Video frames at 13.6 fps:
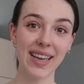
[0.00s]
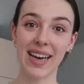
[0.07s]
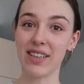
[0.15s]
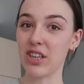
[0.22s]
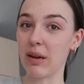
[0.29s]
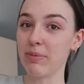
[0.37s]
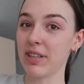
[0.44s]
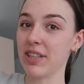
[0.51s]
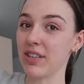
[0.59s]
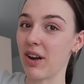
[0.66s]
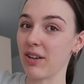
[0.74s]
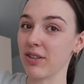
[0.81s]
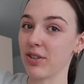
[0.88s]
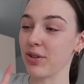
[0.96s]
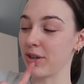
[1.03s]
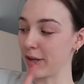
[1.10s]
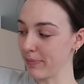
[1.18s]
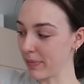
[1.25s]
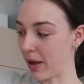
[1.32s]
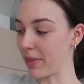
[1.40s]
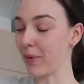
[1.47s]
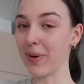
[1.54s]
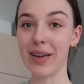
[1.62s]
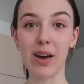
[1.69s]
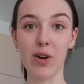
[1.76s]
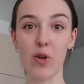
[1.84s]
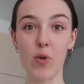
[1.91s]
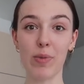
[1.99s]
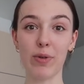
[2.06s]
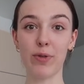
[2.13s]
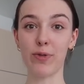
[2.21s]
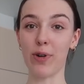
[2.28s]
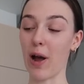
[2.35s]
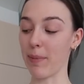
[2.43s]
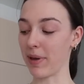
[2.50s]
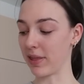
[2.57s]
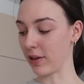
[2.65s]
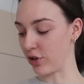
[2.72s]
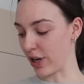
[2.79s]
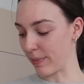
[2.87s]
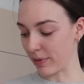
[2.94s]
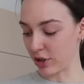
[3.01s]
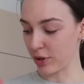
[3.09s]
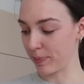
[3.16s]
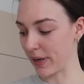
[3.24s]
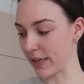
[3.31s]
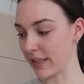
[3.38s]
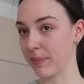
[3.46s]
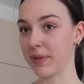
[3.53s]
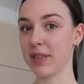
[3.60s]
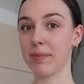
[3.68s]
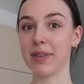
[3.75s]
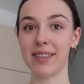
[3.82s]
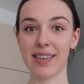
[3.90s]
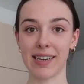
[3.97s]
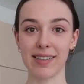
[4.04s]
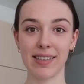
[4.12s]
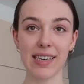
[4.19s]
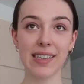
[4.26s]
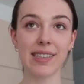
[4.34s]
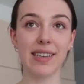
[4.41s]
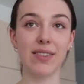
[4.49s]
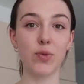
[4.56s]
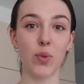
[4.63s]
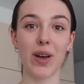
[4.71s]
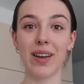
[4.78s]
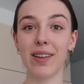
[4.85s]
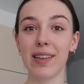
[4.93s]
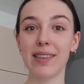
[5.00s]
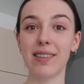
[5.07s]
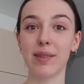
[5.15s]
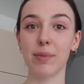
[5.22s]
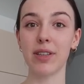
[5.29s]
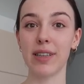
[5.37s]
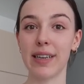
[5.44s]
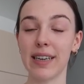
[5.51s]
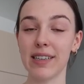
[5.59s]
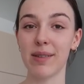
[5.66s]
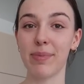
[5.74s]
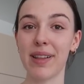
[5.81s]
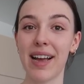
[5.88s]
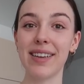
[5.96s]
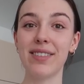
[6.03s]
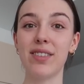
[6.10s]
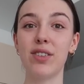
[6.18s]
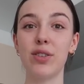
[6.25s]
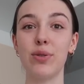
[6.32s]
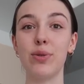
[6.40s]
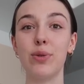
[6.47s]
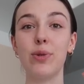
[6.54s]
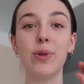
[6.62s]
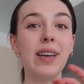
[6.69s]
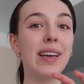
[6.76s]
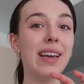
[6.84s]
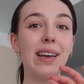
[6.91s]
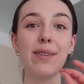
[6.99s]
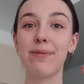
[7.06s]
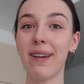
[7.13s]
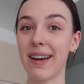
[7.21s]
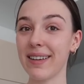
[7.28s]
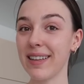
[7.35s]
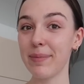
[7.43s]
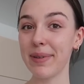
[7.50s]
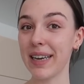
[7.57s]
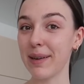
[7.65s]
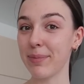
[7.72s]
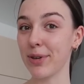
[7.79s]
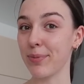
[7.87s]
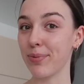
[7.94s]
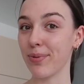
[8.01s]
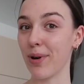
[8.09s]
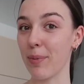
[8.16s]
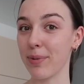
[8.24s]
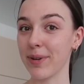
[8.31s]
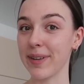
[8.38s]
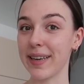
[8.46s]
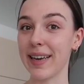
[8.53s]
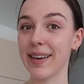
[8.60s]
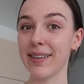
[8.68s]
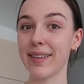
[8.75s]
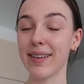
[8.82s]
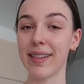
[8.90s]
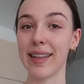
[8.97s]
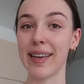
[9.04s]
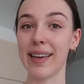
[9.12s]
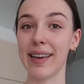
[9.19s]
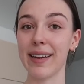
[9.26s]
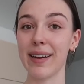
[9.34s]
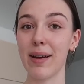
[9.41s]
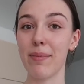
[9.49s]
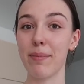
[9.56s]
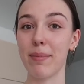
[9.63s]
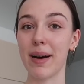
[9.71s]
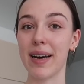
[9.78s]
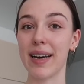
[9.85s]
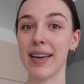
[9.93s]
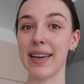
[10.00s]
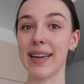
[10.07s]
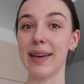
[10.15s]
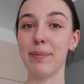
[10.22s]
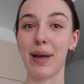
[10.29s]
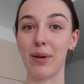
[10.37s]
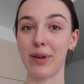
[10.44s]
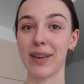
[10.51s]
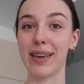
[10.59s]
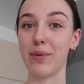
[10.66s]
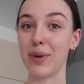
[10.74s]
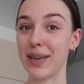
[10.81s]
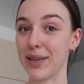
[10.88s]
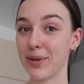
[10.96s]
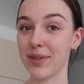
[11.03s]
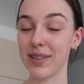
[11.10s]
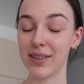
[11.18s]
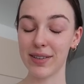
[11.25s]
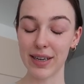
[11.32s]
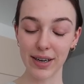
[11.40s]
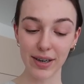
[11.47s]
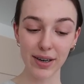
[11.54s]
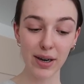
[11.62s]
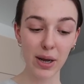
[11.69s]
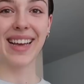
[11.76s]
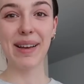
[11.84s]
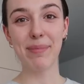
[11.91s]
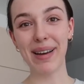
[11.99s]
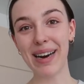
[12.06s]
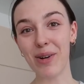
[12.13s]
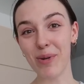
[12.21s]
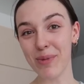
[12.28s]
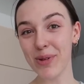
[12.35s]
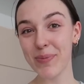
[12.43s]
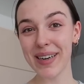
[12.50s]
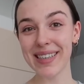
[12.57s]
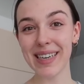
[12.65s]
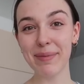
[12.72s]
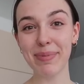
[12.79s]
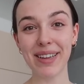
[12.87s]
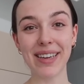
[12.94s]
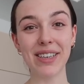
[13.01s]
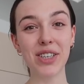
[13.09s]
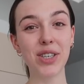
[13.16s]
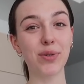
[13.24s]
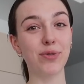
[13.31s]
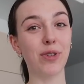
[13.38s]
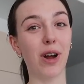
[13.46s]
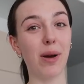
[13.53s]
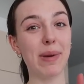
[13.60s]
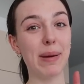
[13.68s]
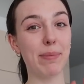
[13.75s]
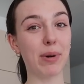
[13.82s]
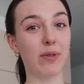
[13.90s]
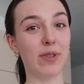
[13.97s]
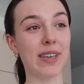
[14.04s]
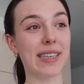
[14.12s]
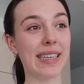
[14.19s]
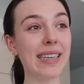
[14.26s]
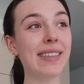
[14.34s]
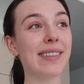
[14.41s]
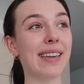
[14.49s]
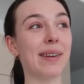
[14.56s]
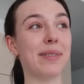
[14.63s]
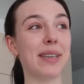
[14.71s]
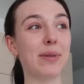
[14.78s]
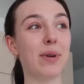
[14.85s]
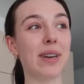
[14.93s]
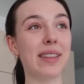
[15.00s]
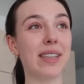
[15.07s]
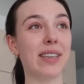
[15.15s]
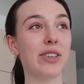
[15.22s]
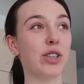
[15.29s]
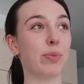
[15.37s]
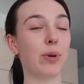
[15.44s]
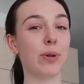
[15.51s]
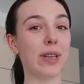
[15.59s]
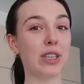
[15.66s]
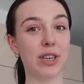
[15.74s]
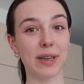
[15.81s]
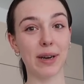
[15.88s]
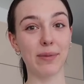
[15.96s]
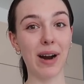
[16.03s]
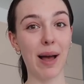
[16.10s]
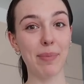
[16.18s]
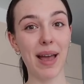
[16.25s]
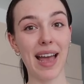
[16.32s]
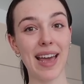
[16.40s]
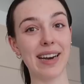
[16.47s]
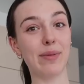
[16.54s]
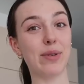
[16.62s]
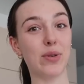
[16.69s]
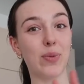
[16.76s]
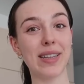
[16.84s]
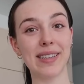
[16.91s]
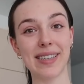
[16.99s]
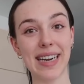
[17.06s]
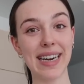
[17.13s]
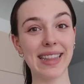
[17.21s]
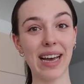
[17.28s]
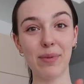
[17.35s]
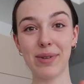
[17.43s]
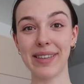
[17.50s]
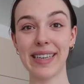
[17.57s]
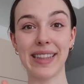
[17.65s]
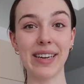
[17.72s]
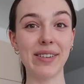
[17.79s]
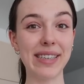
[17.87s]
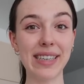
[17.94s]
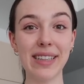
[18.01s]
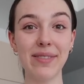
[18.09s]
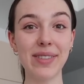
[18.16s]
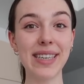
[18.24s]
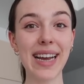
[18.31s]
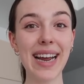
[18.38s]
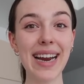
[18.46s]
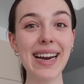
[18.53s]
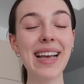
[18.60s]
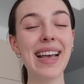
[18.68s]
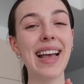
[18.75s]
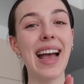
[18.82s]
I stopped at the dollar store on the way home from the gym and just picked up some necessities as well as some cleaning supplies to finally be able to properly clean my balcony windows this year. But I almost picked up lunch from Imperfect Eats. I really wanted the Chipotle chicken wrap and it was Wednesday and that was like their deal of the day.